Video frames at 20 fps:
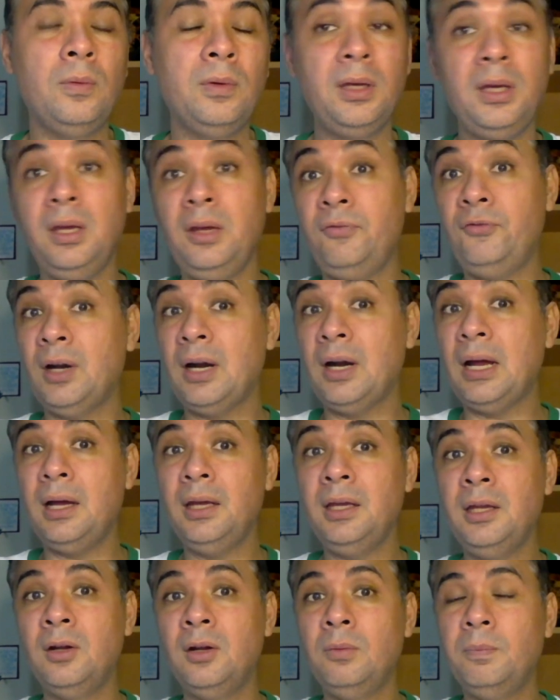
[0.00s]
if
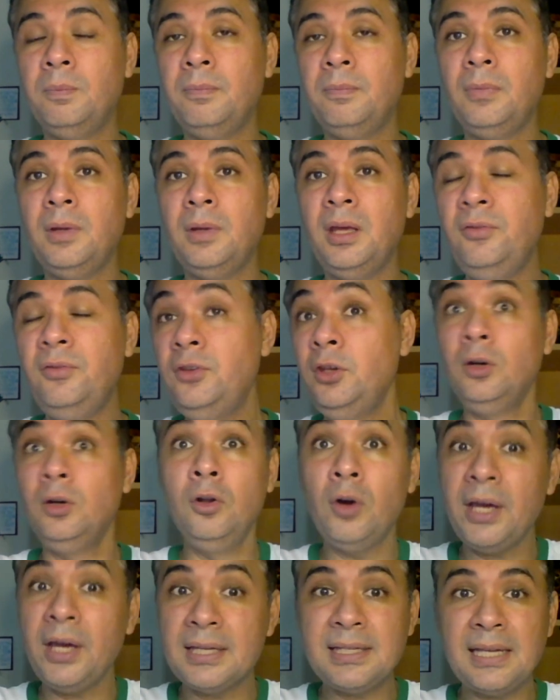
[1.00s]
if you
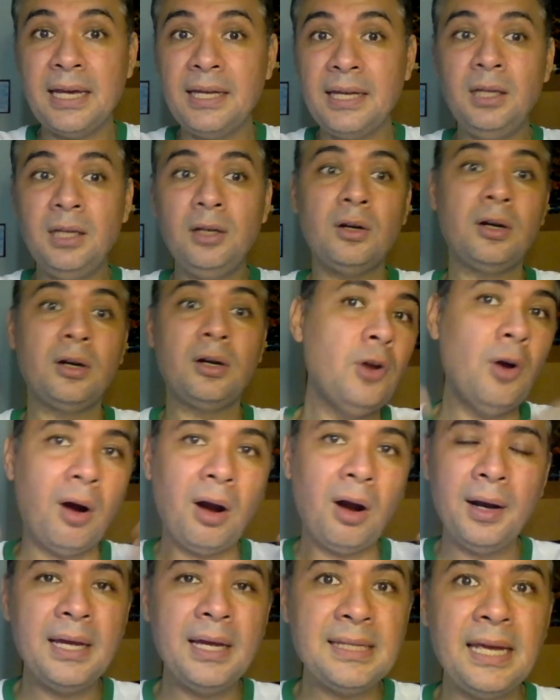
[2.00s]
look excited or if you
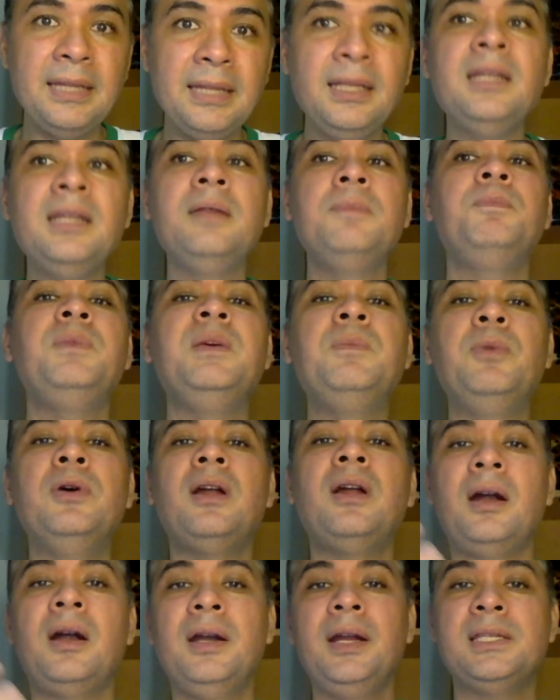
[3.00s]
are excited, then people
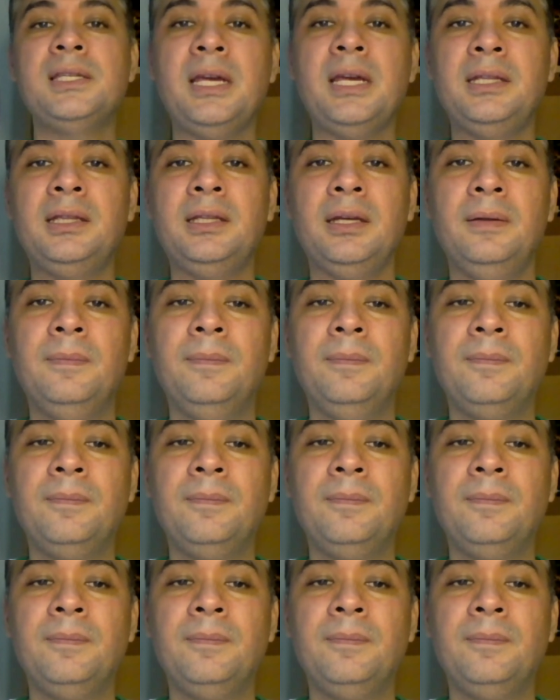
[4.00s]
are excited.